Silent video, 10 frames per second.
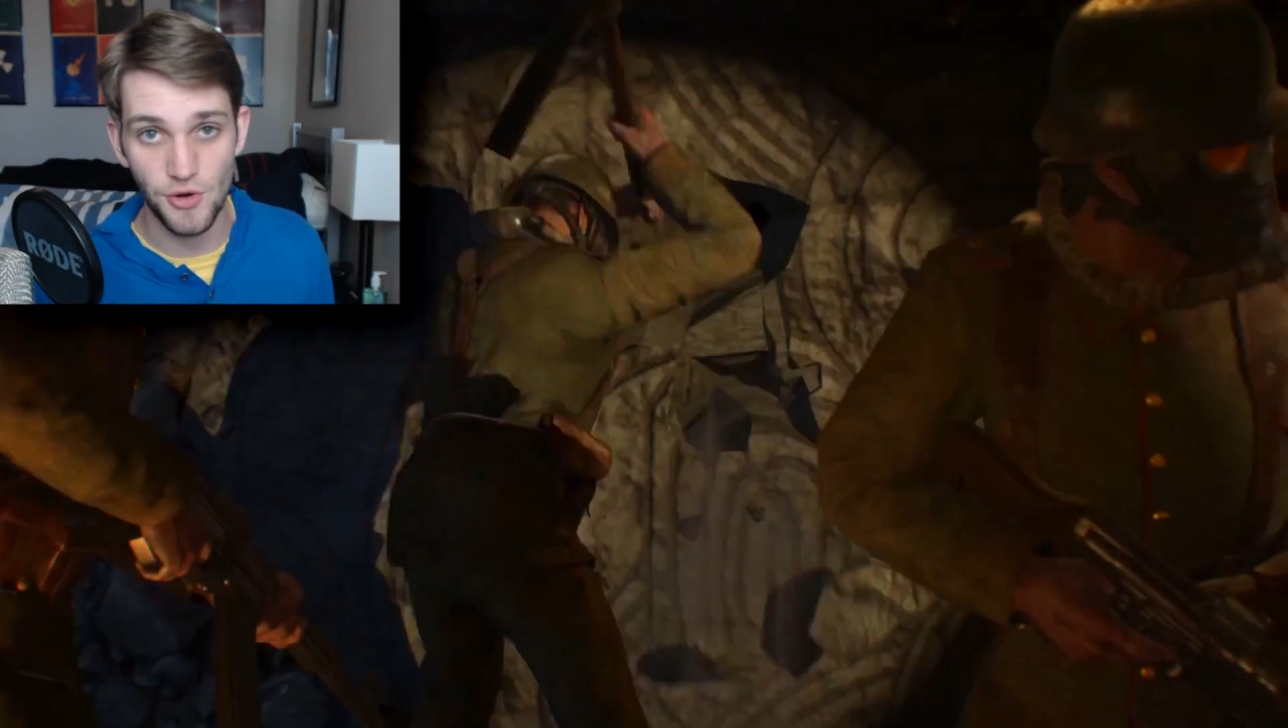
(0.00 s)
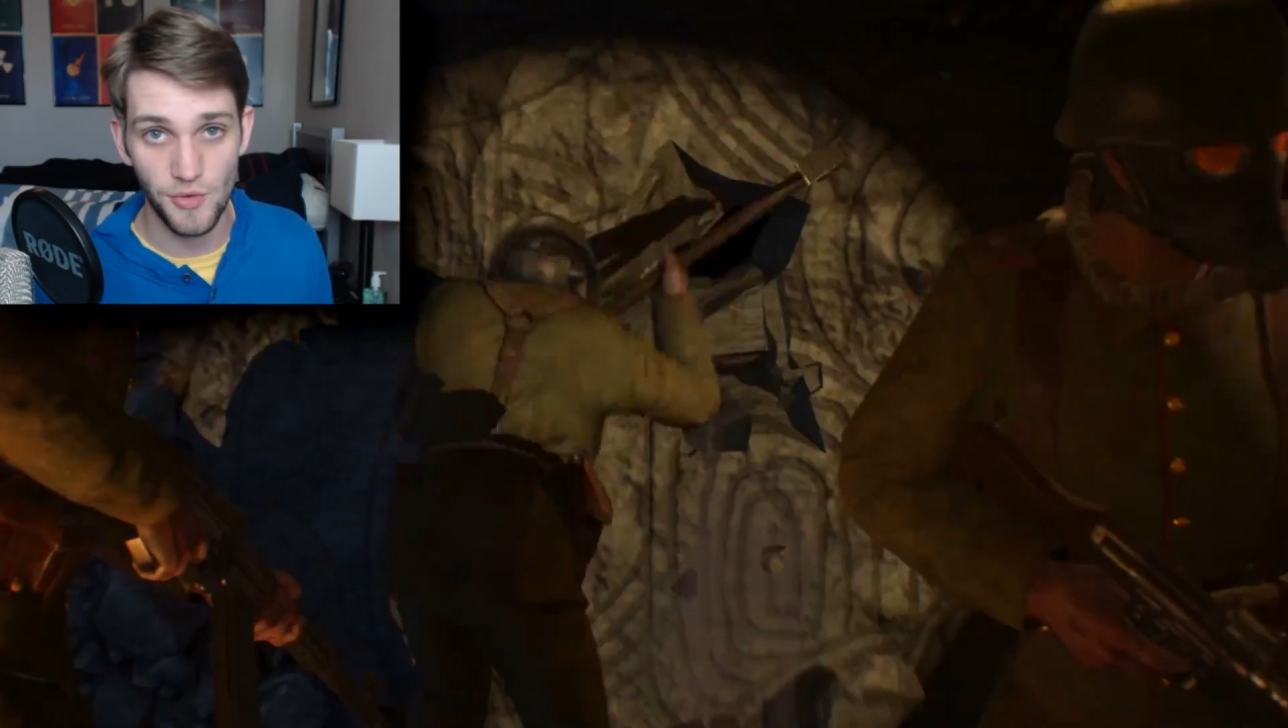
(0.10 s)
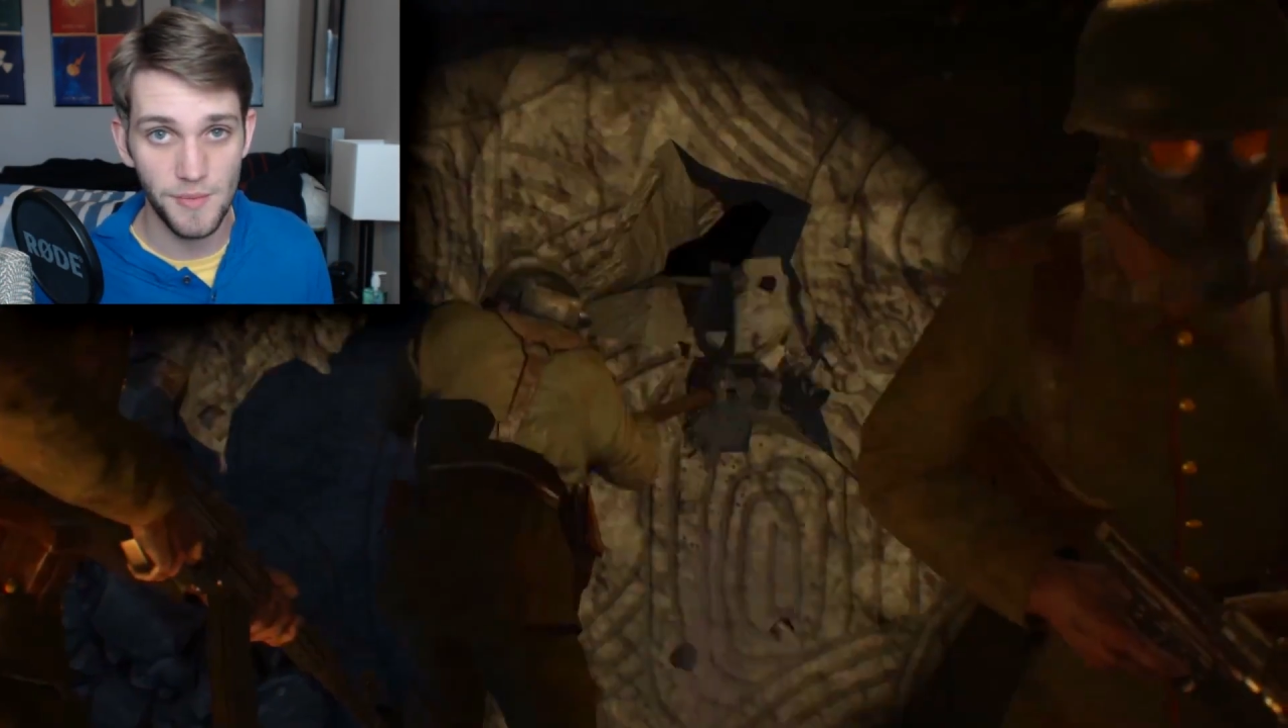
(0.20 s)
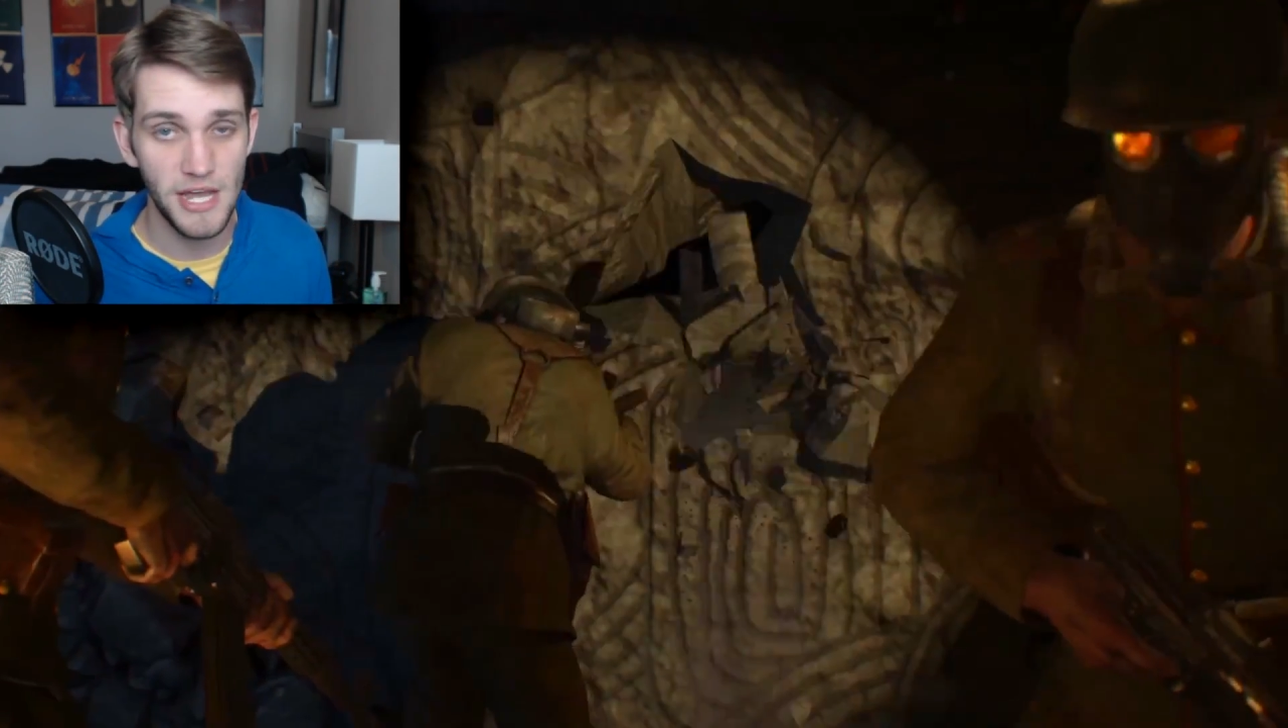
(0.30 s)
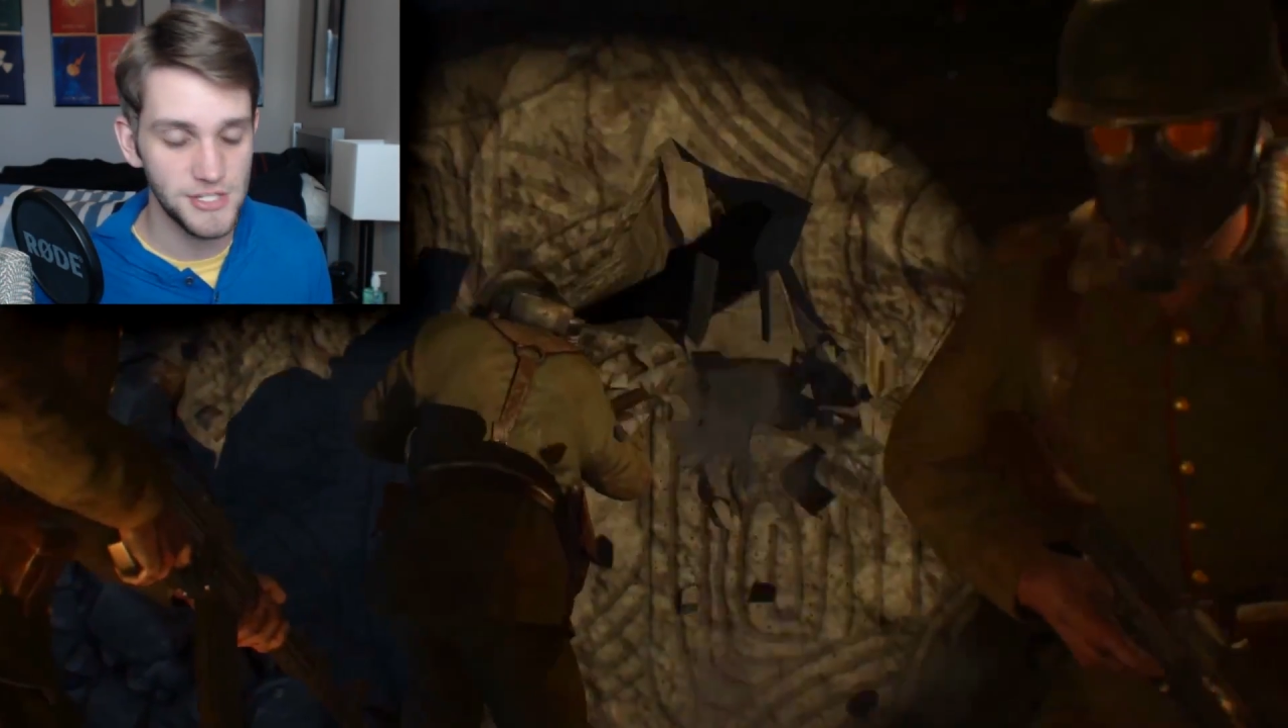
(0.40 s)
a
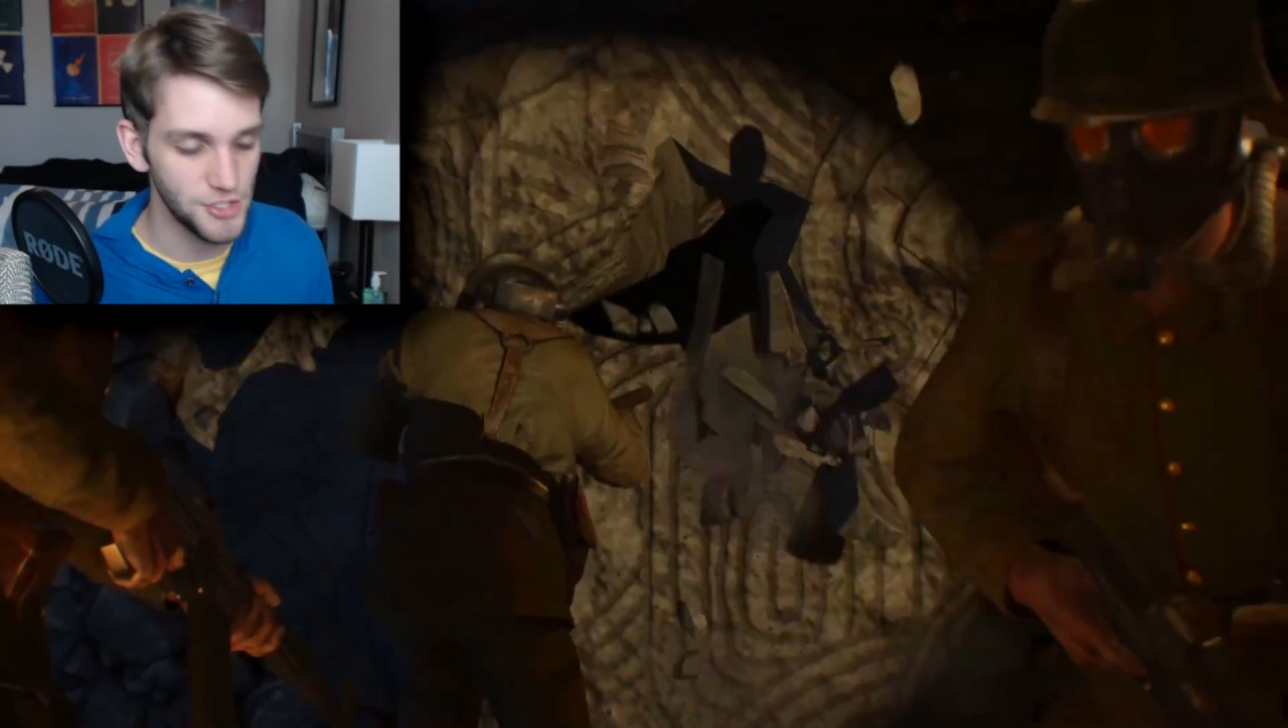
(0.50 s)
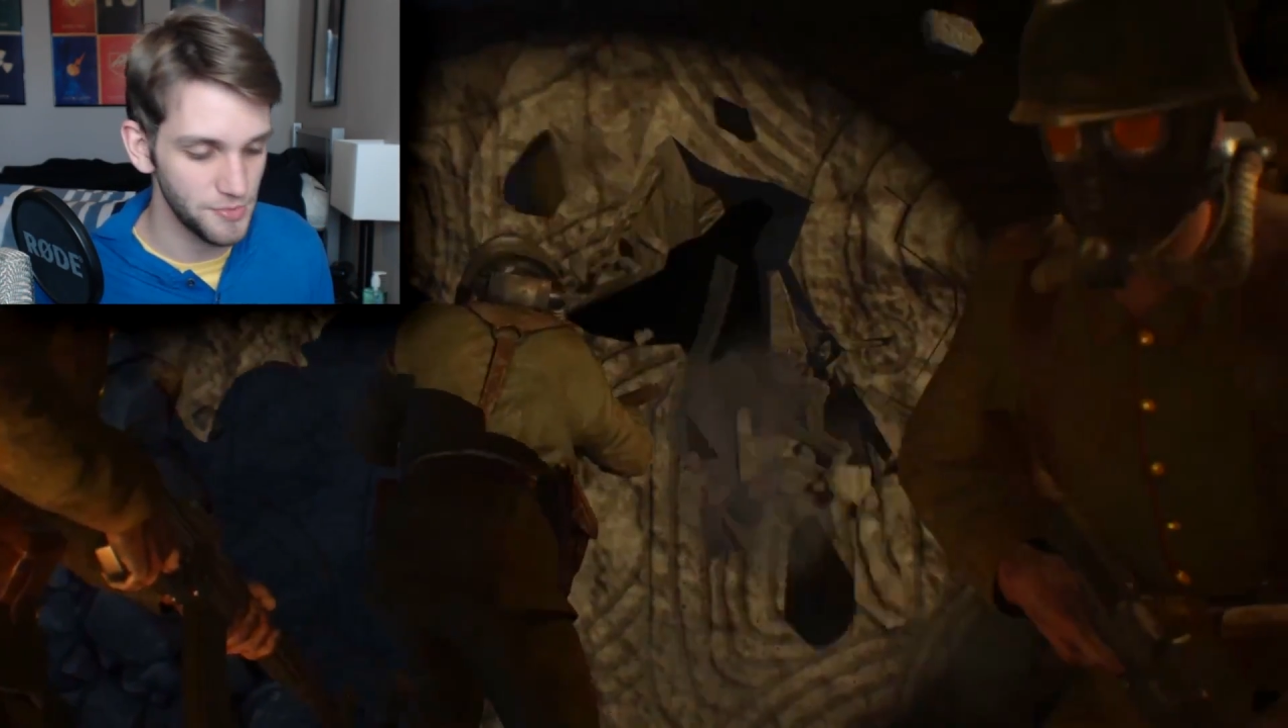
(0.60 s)
remastered